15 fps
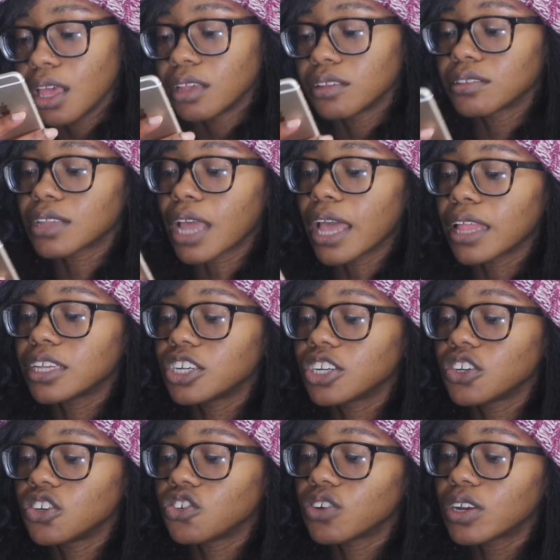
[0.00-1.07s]
Stylish
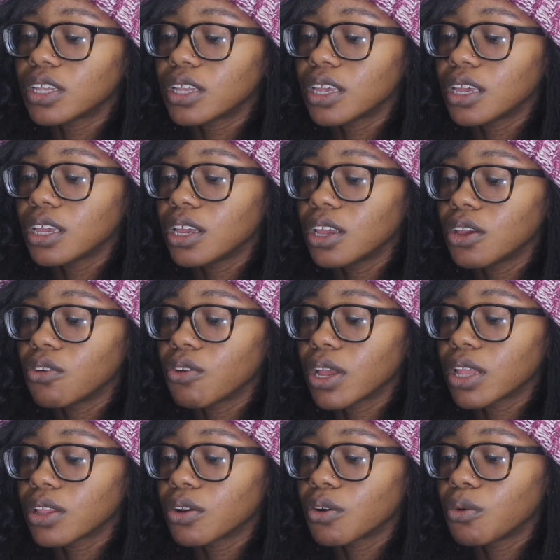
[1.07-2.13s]
and trendy,
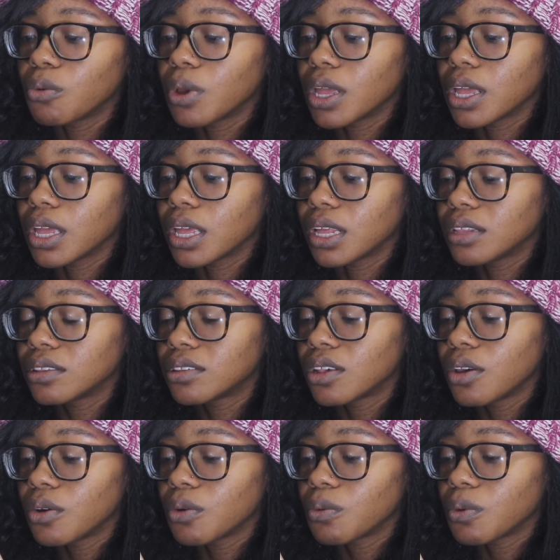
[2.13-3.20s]
great little wigs,
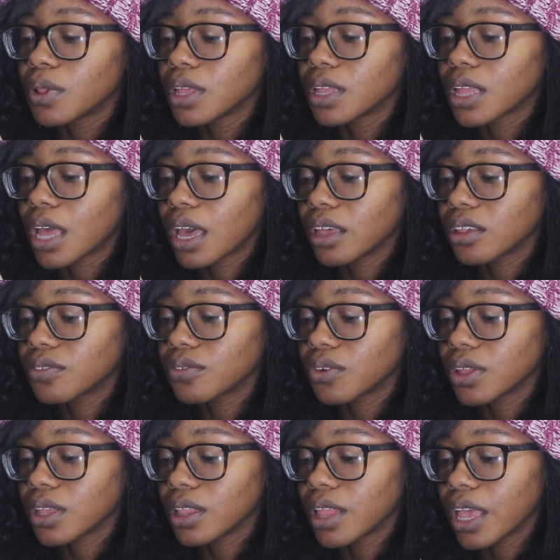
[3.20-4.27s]
really nice,
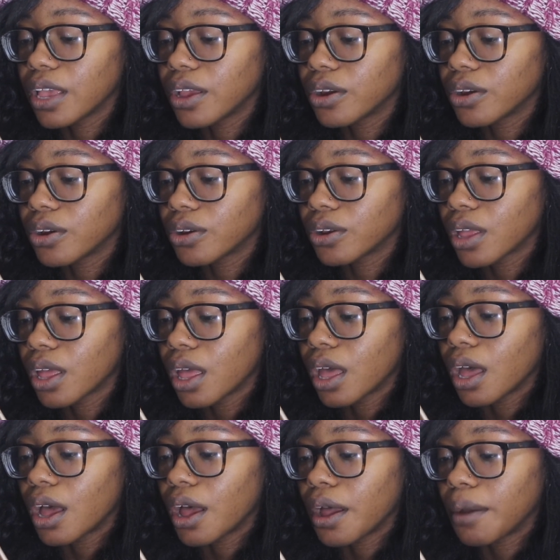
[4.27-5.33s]
fully layered,
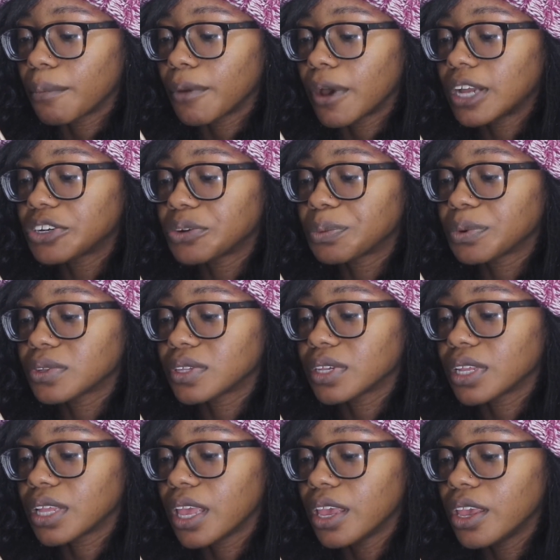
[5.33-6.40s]

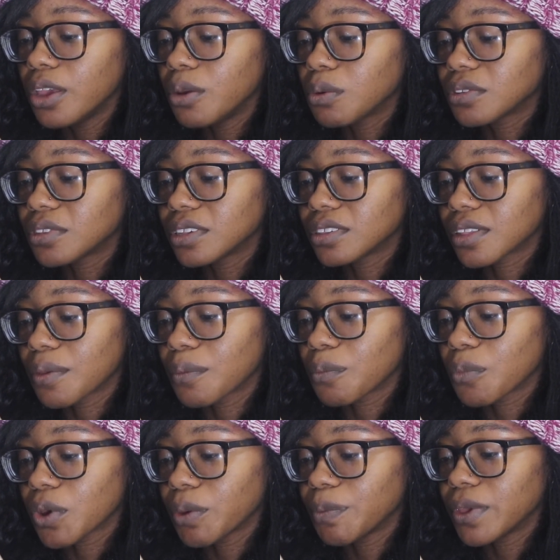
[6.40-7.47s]
100% heat resistant,
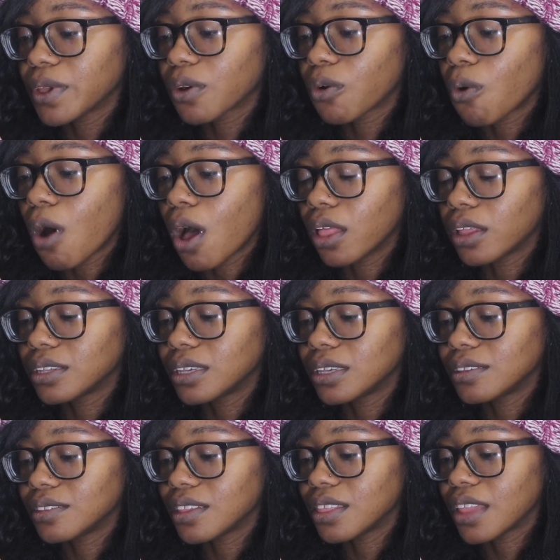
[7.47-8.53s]
premium
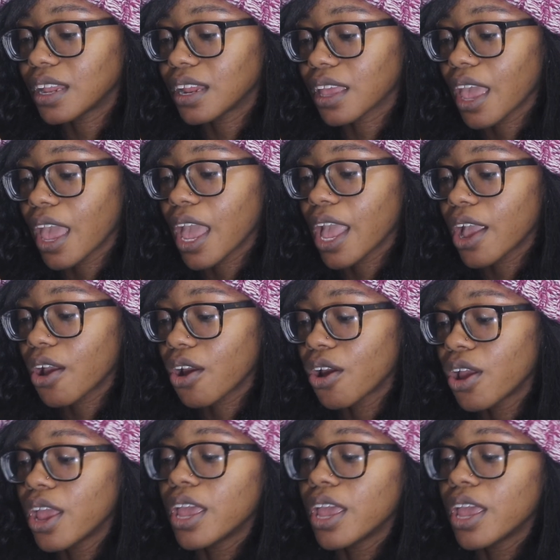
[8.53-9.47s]
quality synthetic hair